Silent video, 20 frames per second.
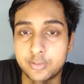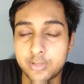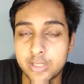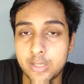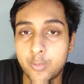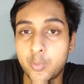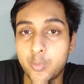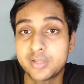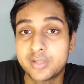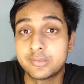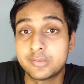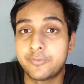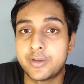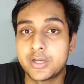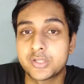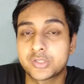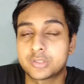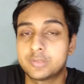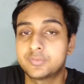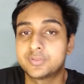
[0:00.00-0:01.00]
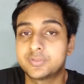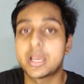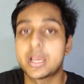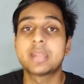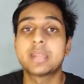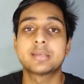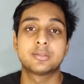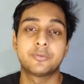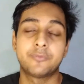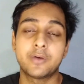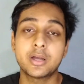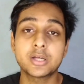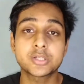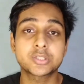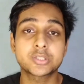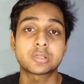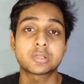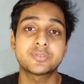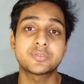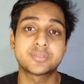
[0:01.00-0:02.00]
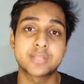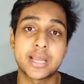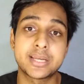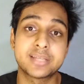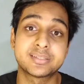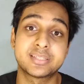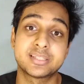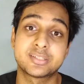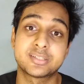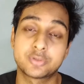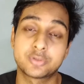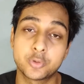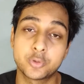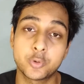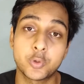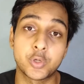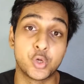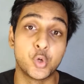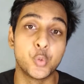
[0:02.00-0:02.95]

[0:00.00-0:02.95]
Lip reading: Okay, what is the function of sinus? The function of sinus is to